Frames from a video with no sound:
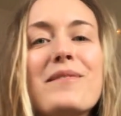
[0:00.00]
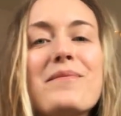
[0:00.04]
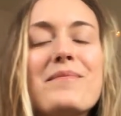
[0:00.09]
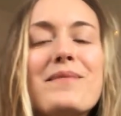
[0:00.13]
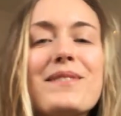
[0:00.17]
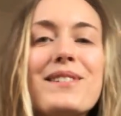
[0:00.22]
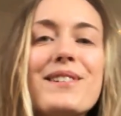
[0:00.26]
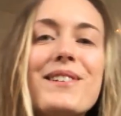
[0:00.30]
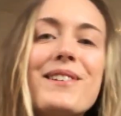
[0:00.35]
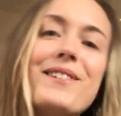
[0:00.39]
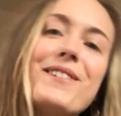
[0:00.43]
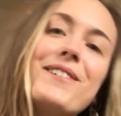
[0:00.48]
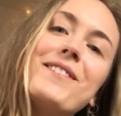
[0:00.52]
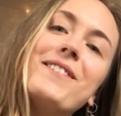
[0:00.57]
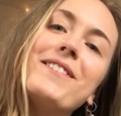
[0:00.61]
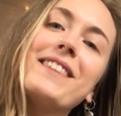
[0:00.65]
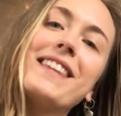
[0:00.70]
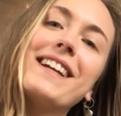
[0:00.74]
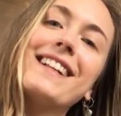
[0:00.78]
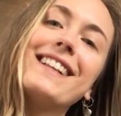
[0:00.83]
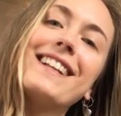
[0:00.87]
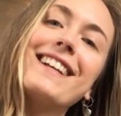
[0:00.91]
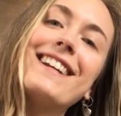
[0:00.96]
welcome to
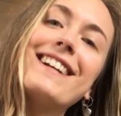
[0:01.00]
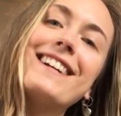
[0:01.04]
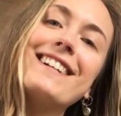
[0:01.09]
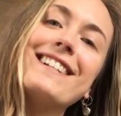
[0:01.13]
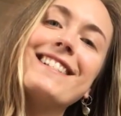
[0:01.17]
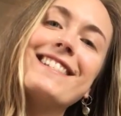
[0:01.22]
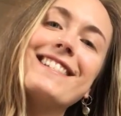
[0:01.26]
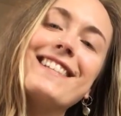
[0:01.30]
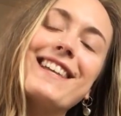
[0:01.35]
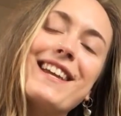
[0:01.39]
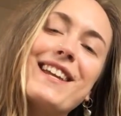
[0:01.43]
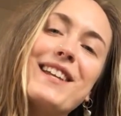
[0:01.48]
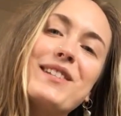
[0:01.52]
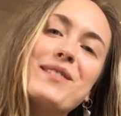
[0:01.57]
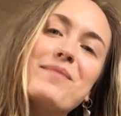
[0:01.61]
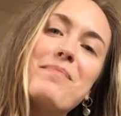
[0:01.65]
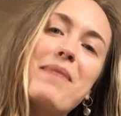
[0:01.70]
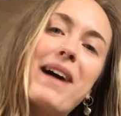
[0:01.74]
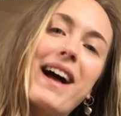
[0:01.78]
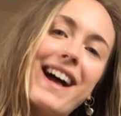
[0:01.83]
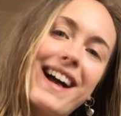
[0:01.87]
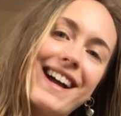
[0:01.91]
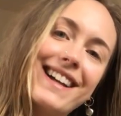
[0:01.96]
the Glitter and Sage
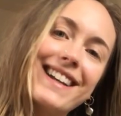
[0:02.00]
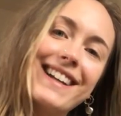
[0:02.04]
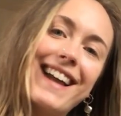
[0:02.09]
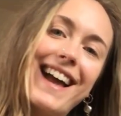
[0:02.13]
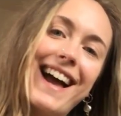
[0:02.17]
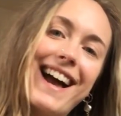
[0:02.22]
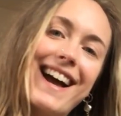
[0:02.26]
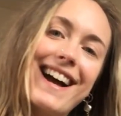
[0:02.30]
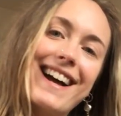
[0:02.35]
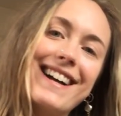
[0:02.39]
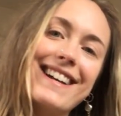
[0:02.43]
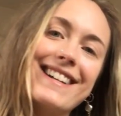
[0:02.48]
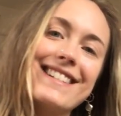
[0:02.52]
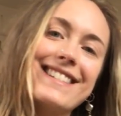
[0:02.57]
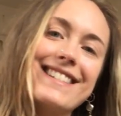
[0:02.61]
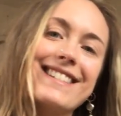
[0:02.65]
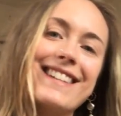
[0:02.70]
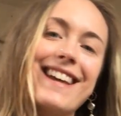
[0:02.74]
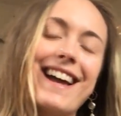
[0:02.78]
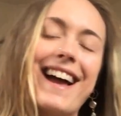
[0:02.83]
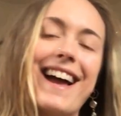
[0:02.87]
podcast.